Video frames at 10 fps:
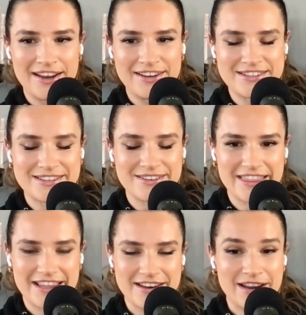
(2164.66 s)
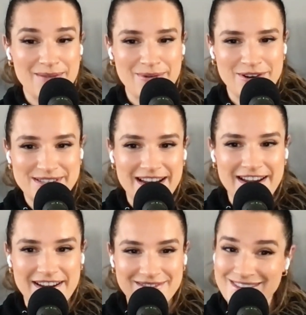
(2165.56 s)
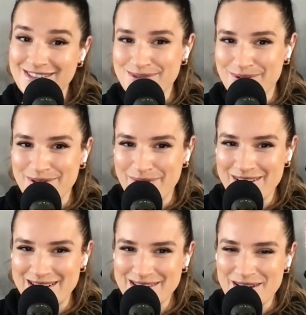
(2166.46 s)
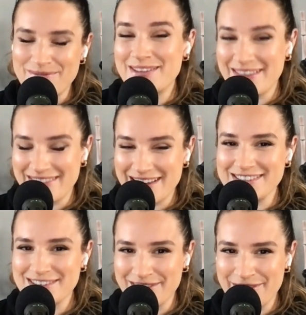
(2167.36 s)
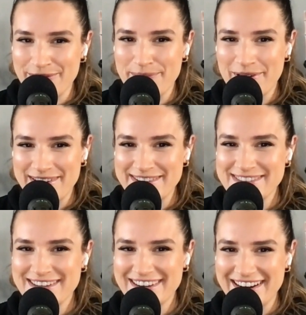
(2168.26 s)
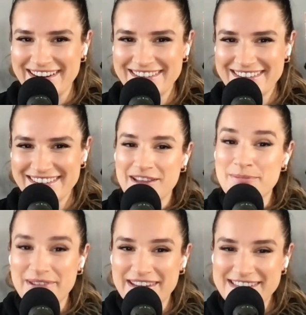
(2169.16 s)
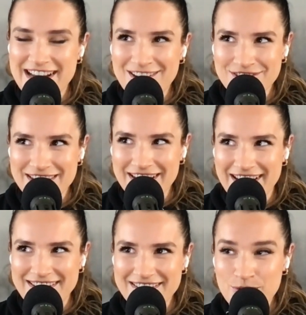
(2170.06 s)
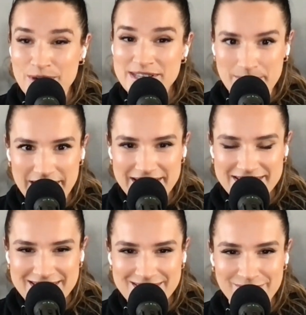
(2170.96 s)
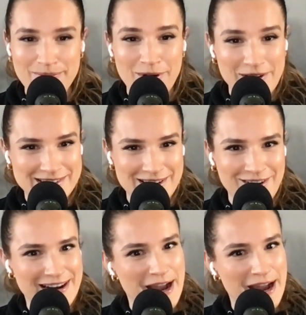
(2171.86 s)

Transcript: And the neighbors say this is where the parties come in, that they can still hear the parties at night. And the police actually get noise complaints from parties that aren't